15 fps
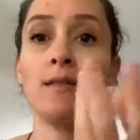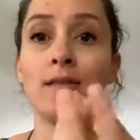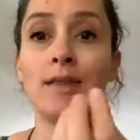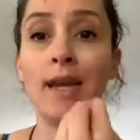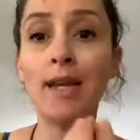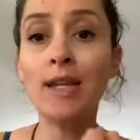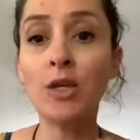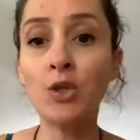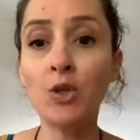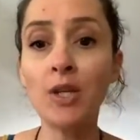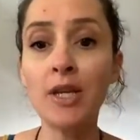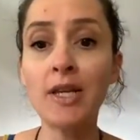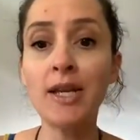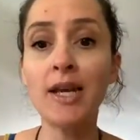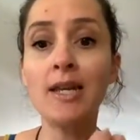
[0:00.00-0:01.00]
they
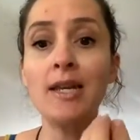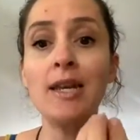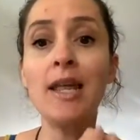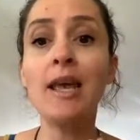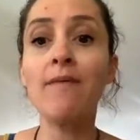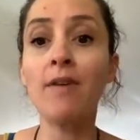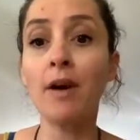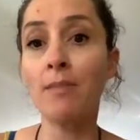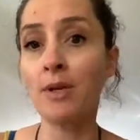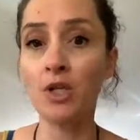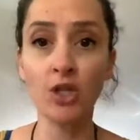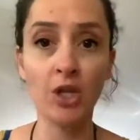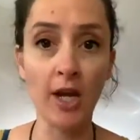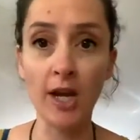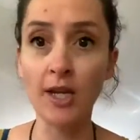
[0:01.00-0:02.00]
literally can never be
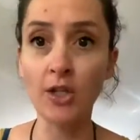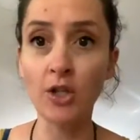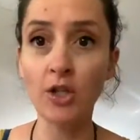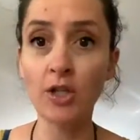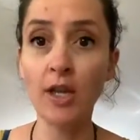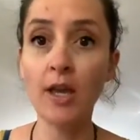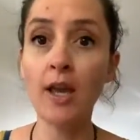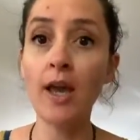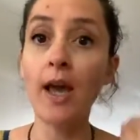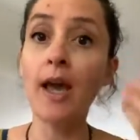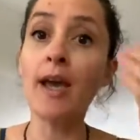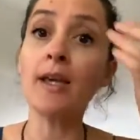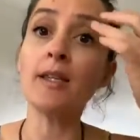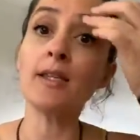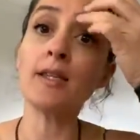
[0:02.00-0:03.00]
changed.
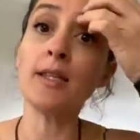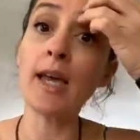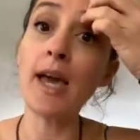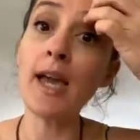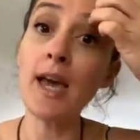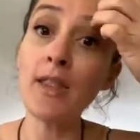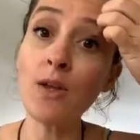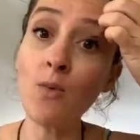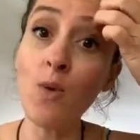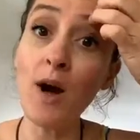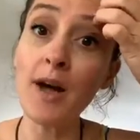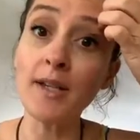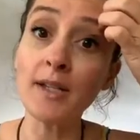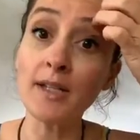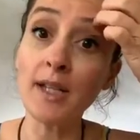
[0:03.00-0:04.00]
And they are the
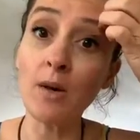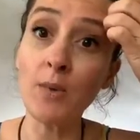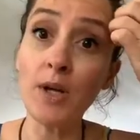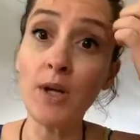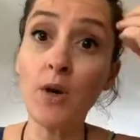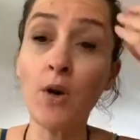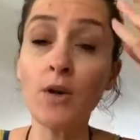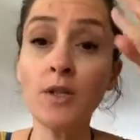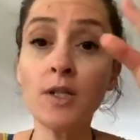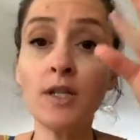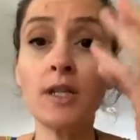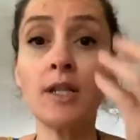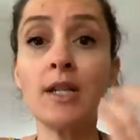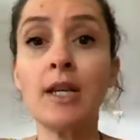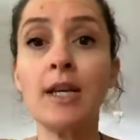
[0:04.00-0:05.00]
ones that we
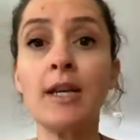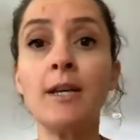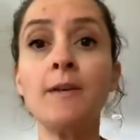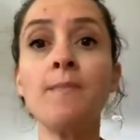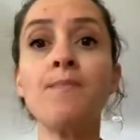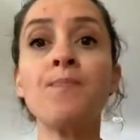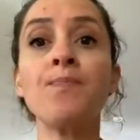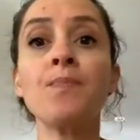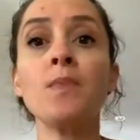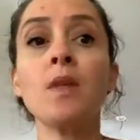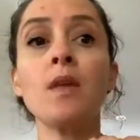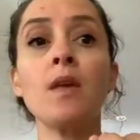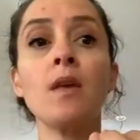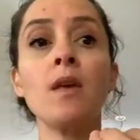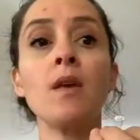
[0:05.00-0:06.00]
constantly
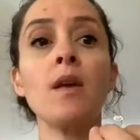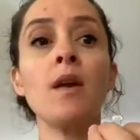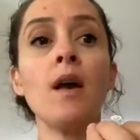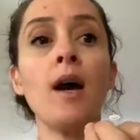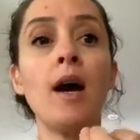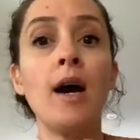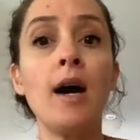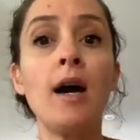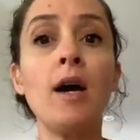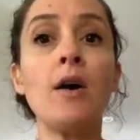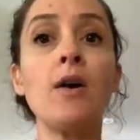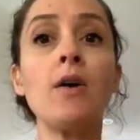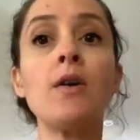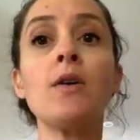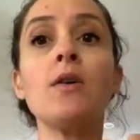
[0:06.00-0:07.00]

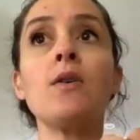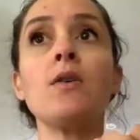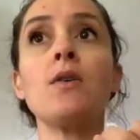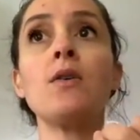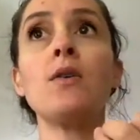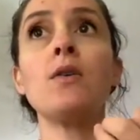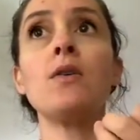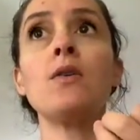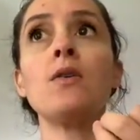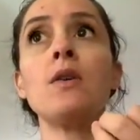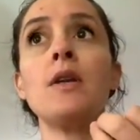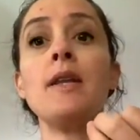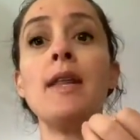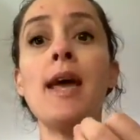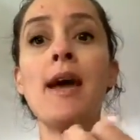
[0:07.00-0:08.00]
are
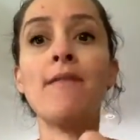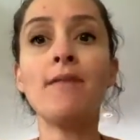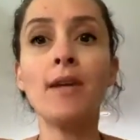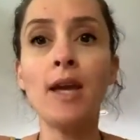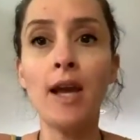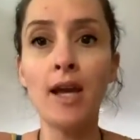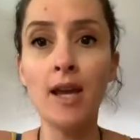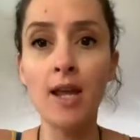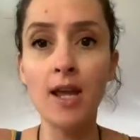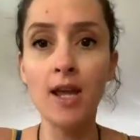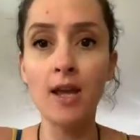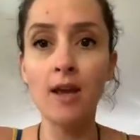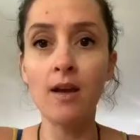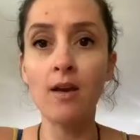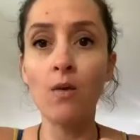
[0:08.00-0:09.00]

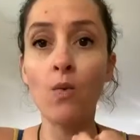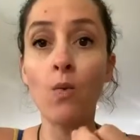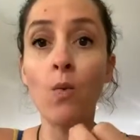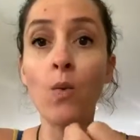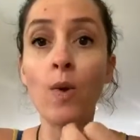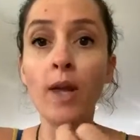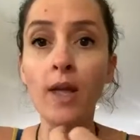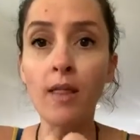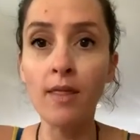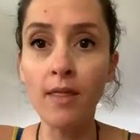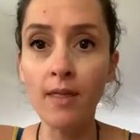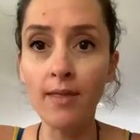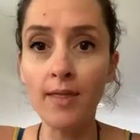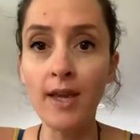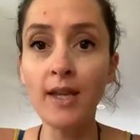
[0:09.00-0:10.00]
navigating with.
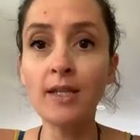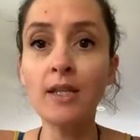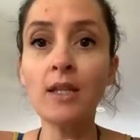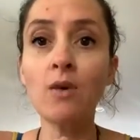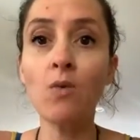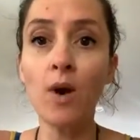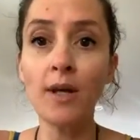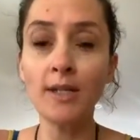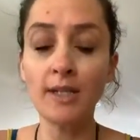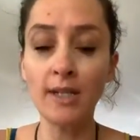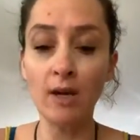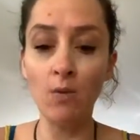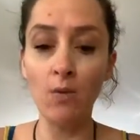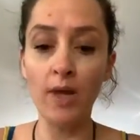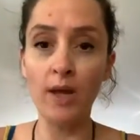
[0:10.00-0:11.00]
These are the ones
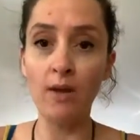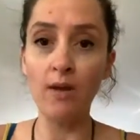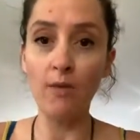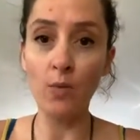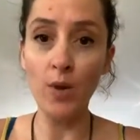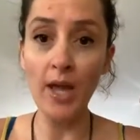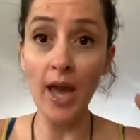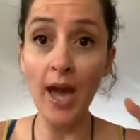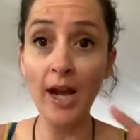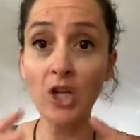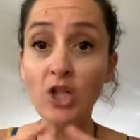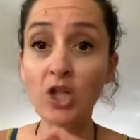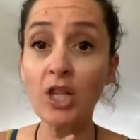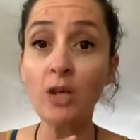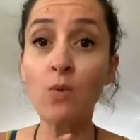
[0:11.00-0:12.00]
that we
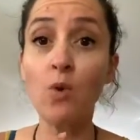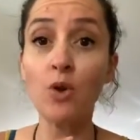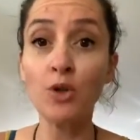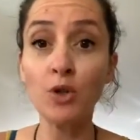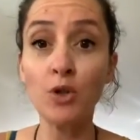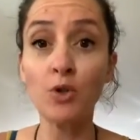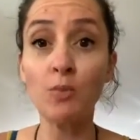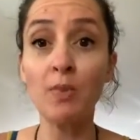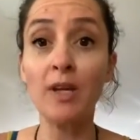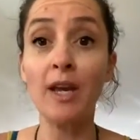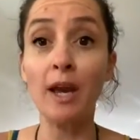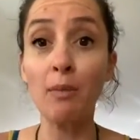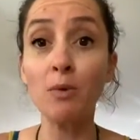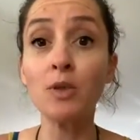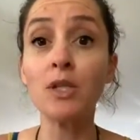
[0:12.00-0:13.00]
actually want to be
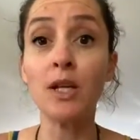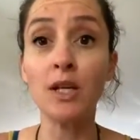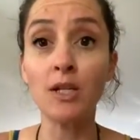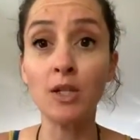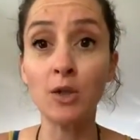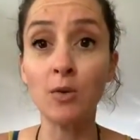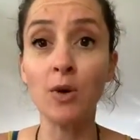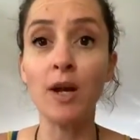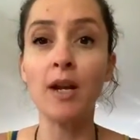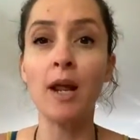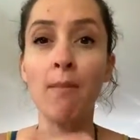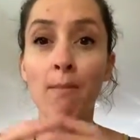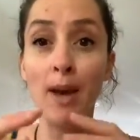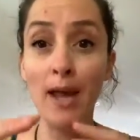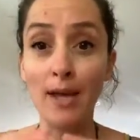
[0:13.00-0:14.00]
able to integrate
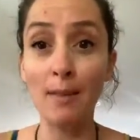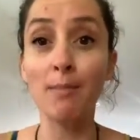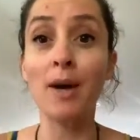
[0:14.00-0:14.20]
and make a